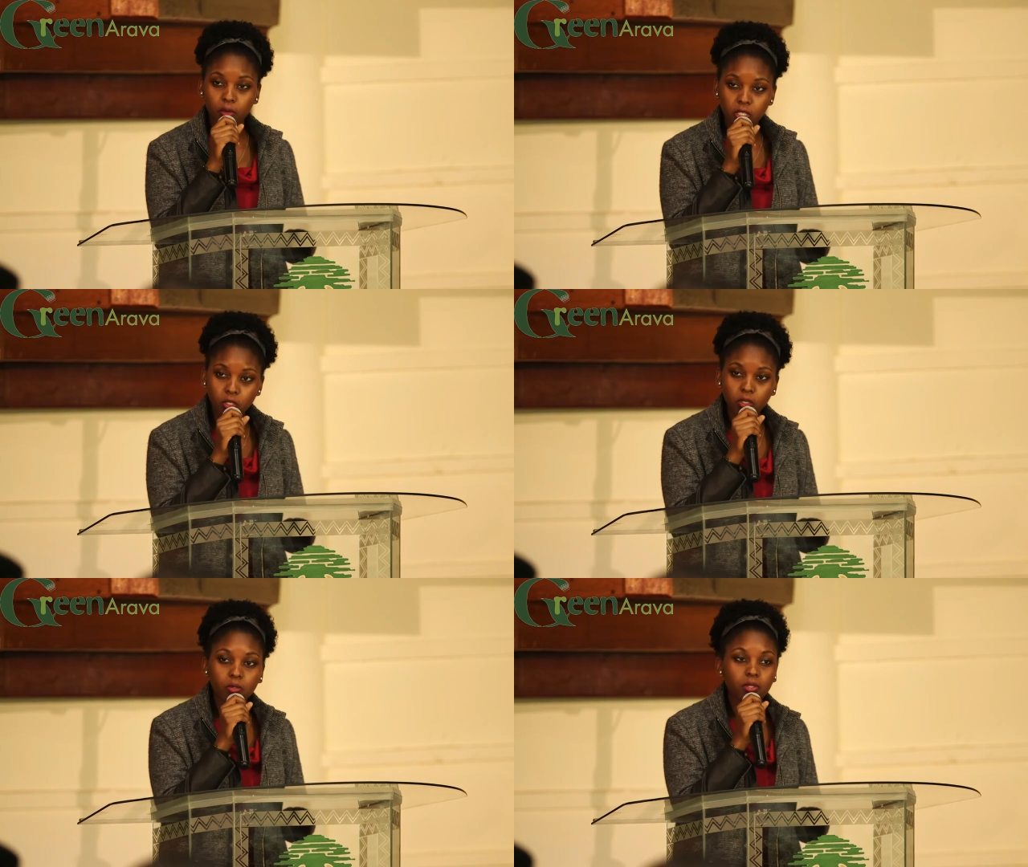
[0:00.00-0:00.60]

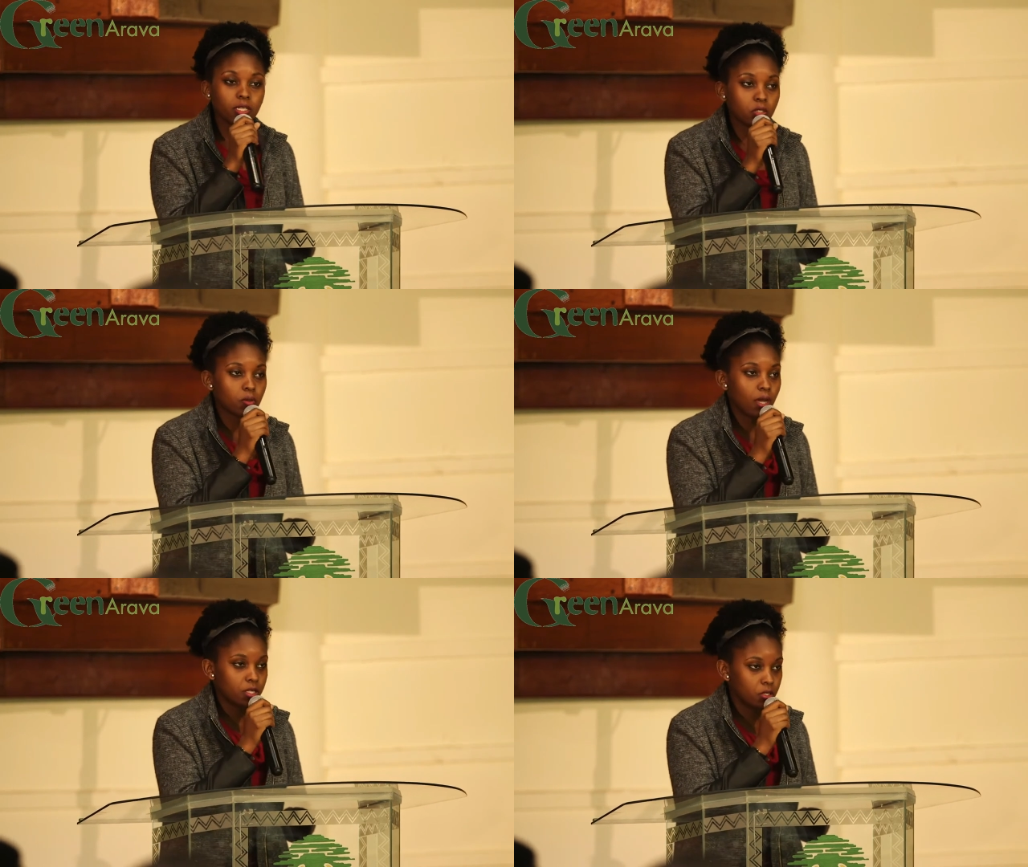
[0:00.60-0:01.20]
question you need
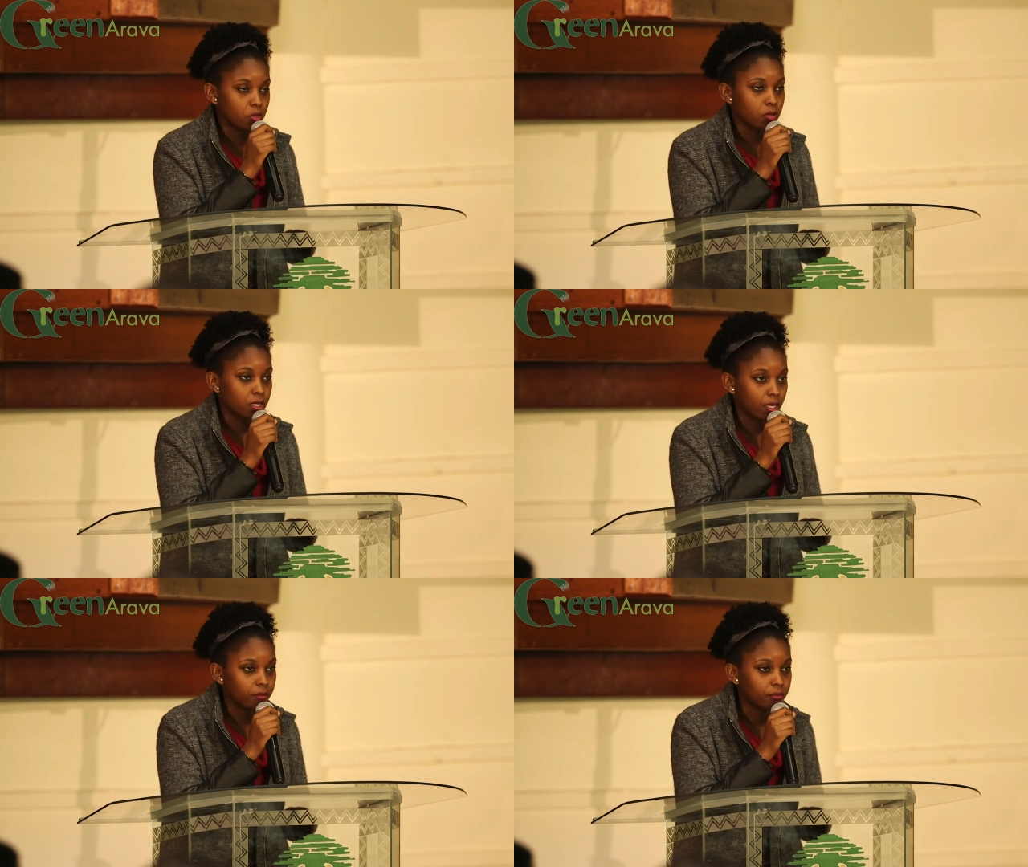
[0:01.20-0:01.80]
to ask
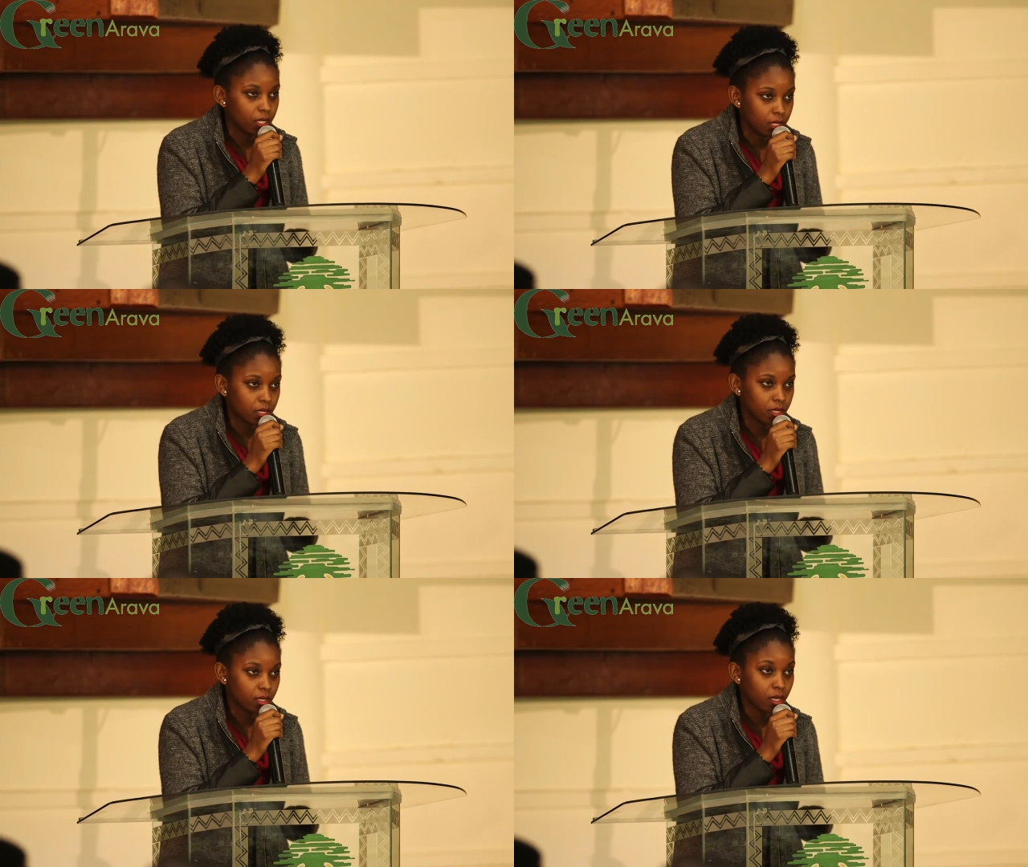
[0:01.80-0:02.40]
yourself
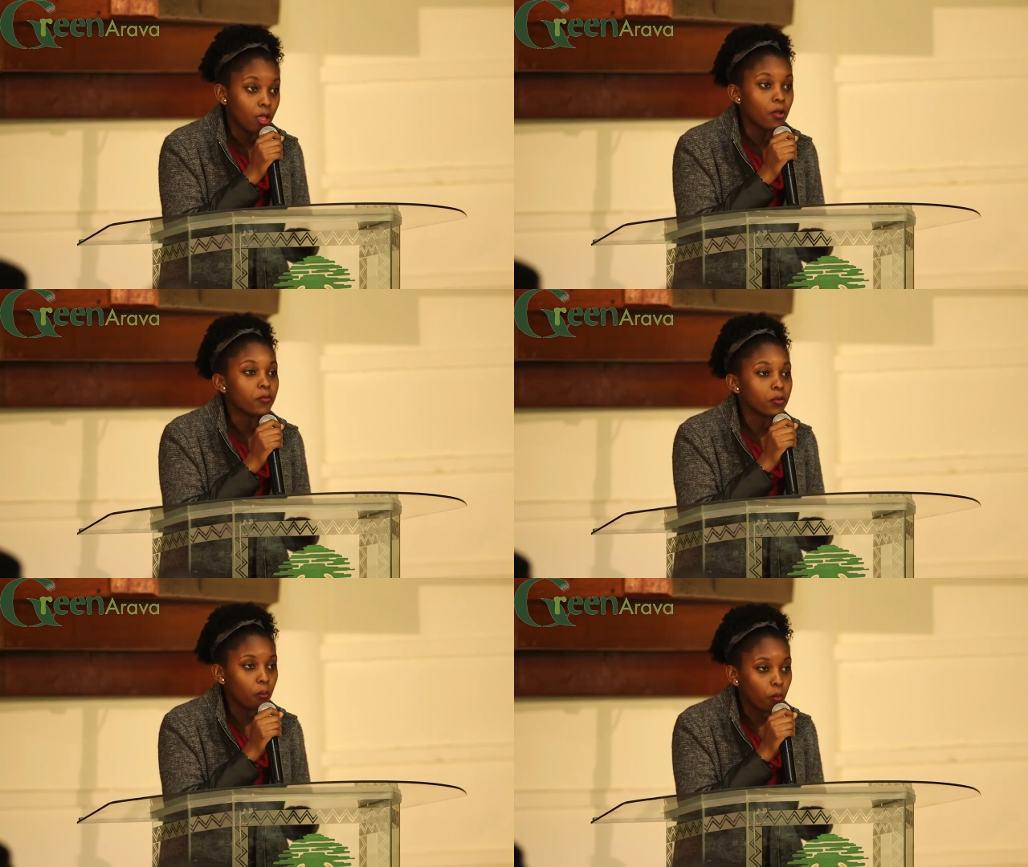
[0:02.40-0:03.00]
is,
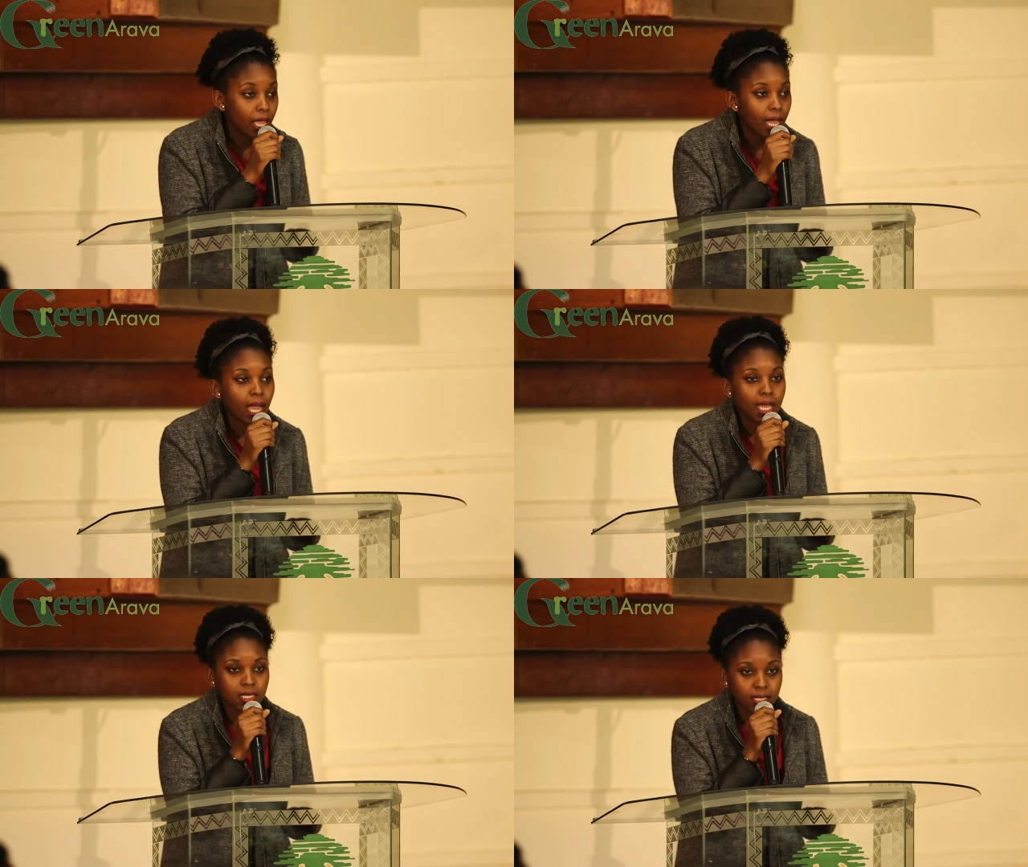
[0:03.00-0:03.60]
from where
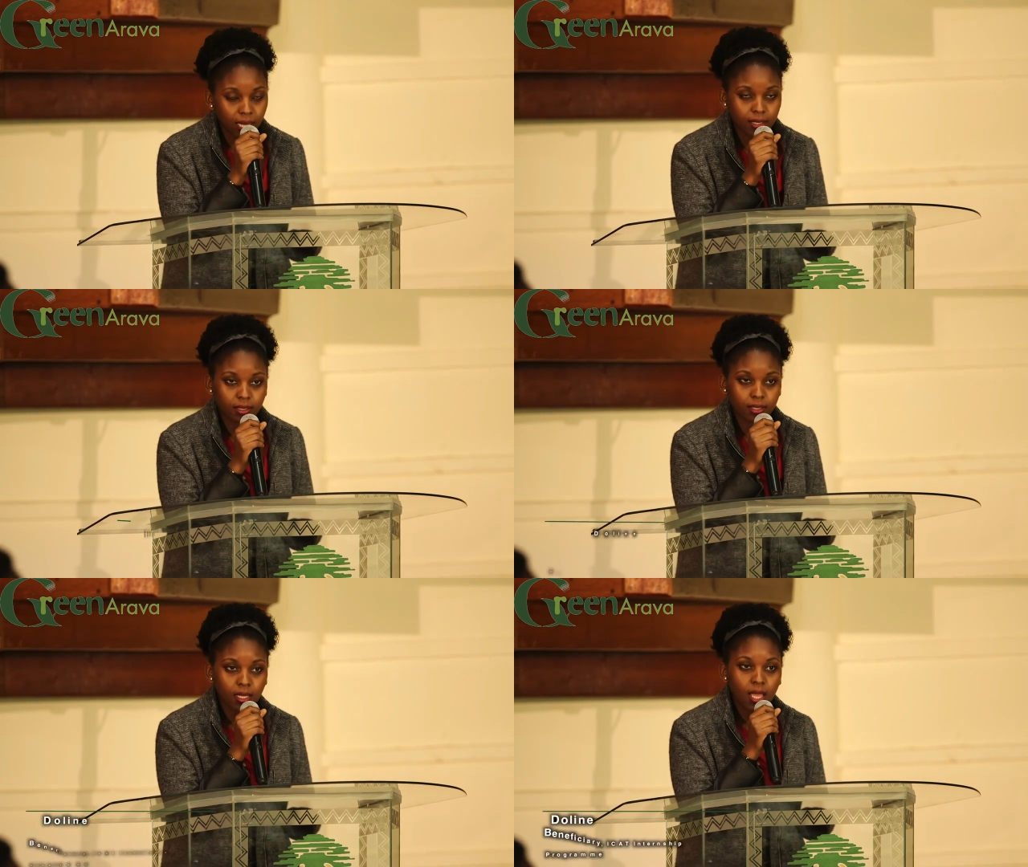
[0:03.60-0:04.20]
I
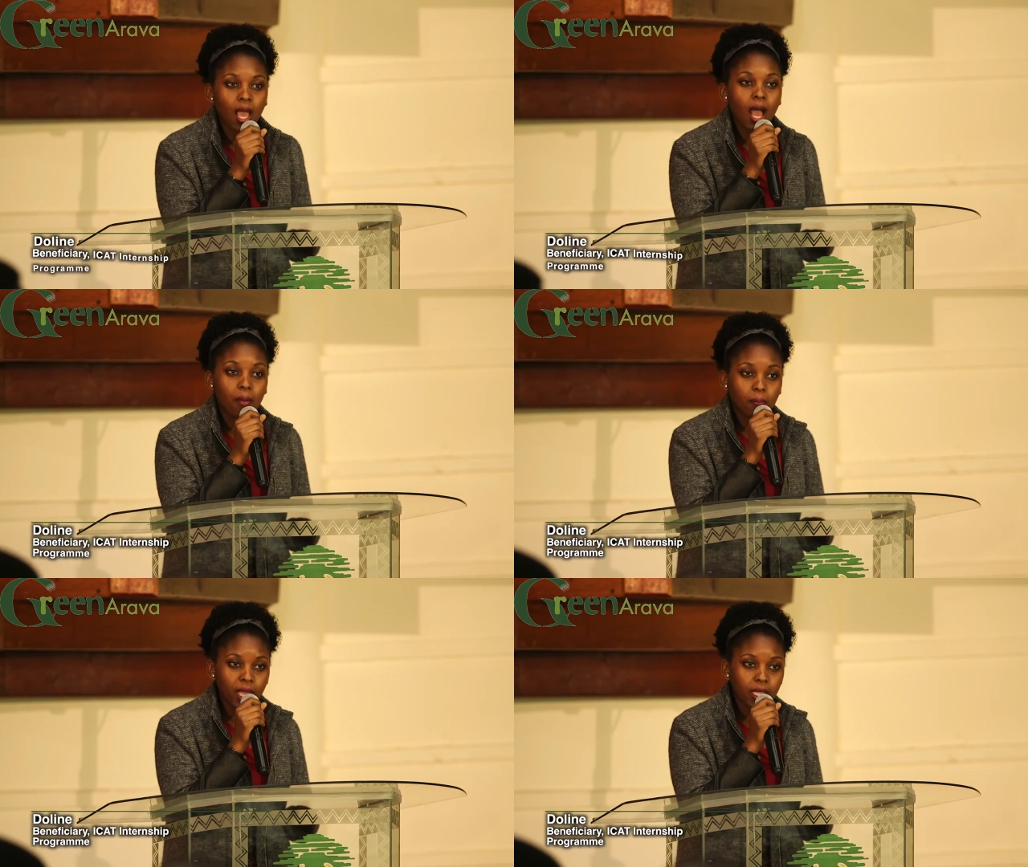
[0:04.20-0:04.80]
stand,
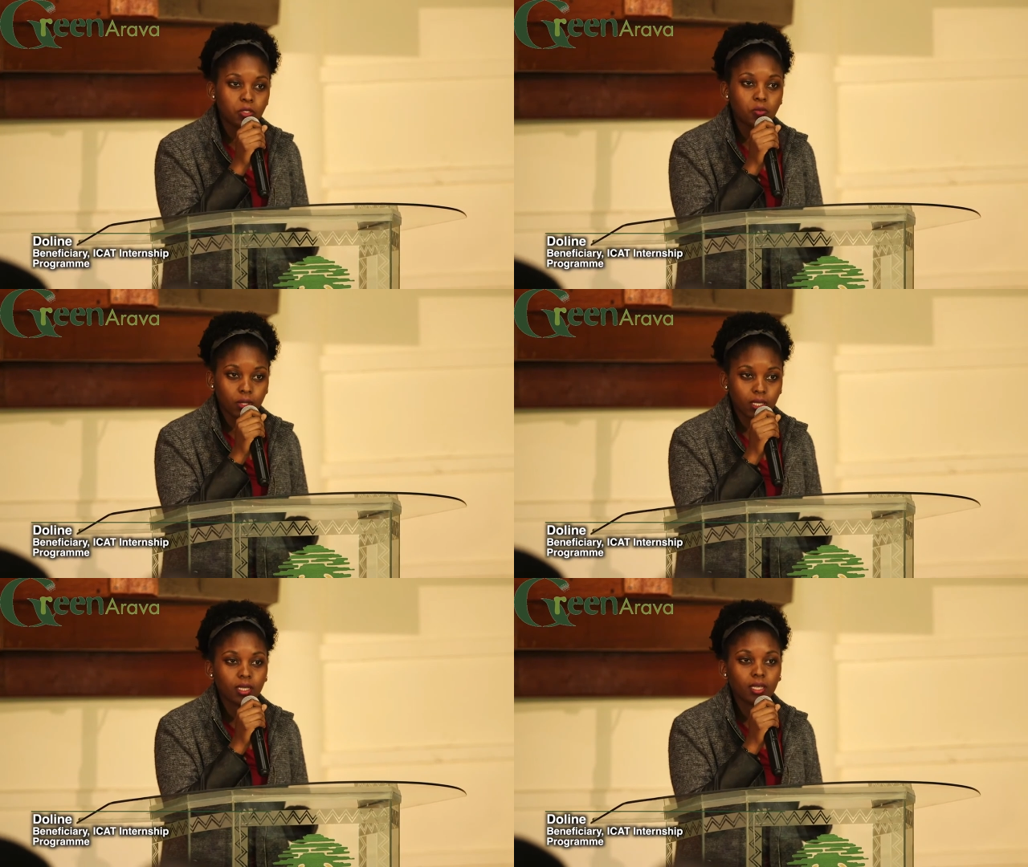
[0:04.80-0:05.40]
am I
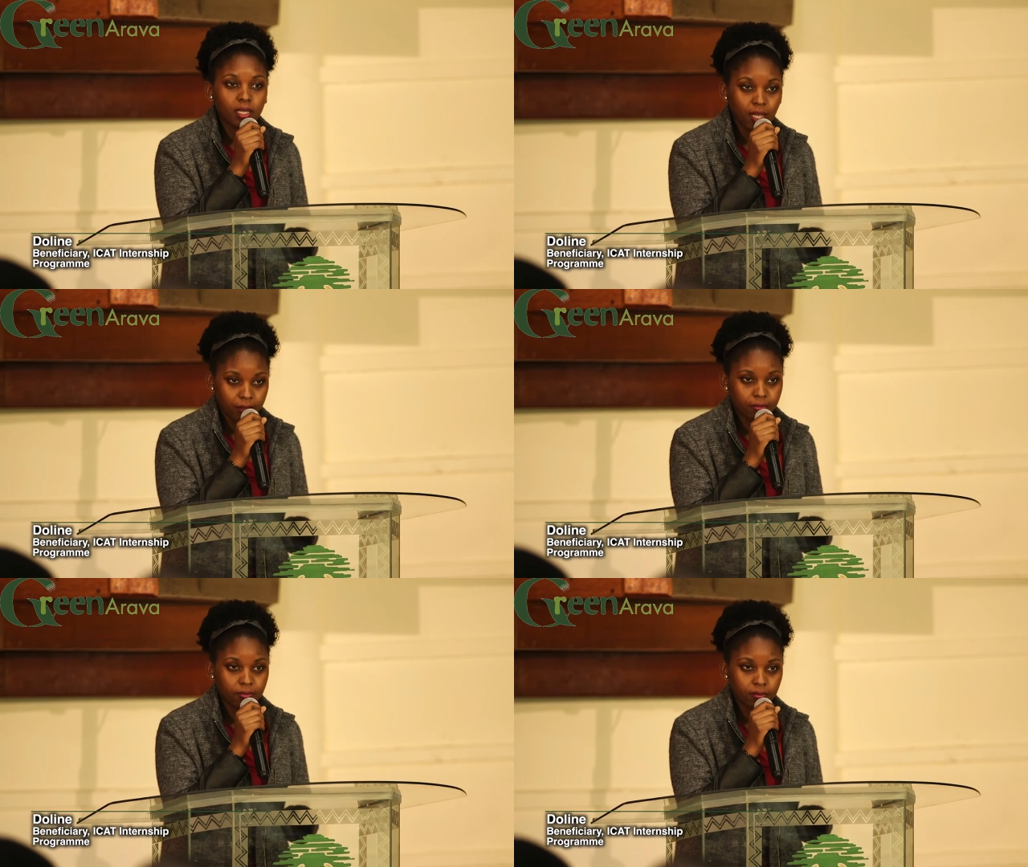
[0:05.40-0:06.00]
doing
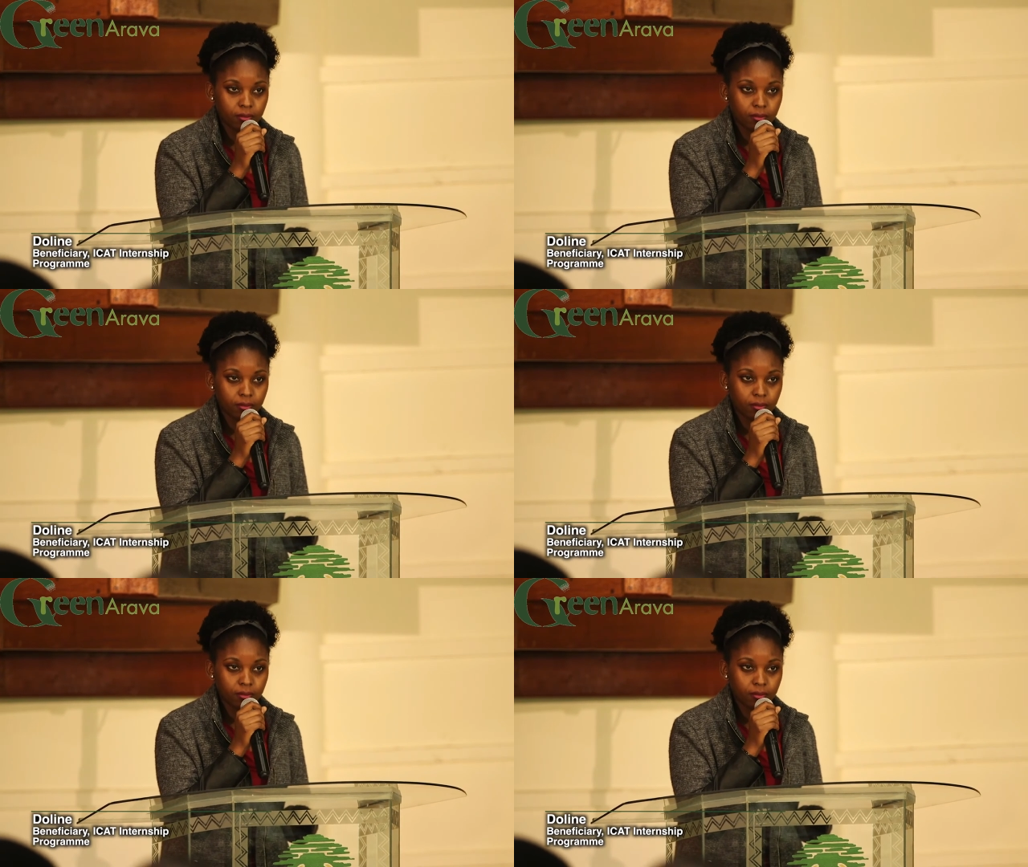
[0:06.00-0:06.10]
enough?